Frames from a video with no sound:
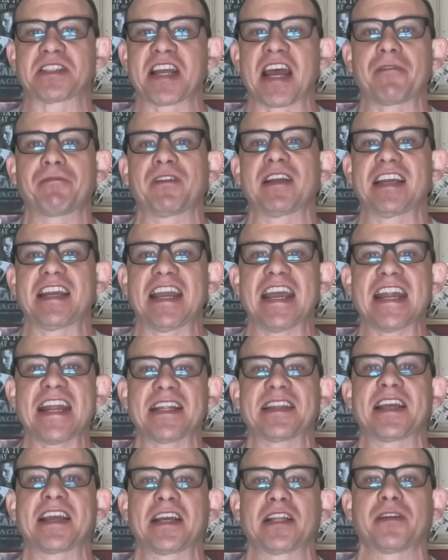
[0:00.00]
definitely
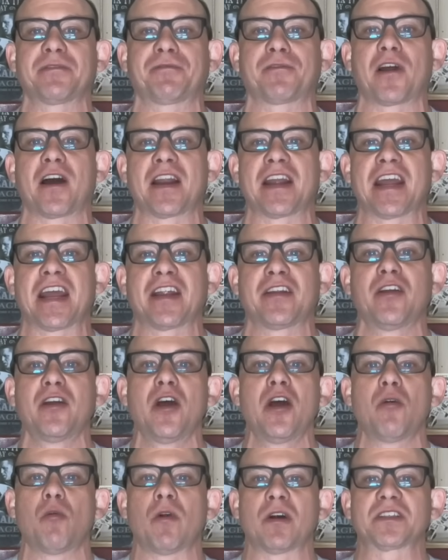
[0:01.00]
anything in the front end,
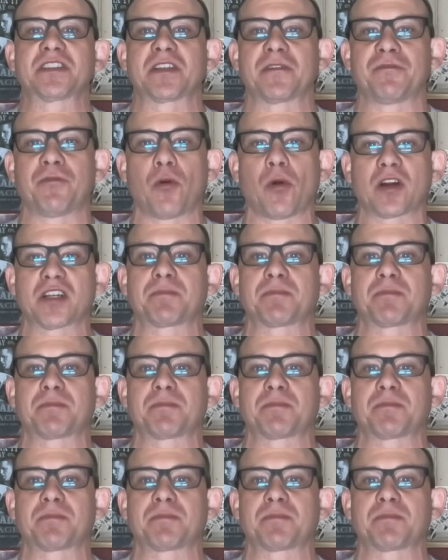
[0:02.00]
once the forks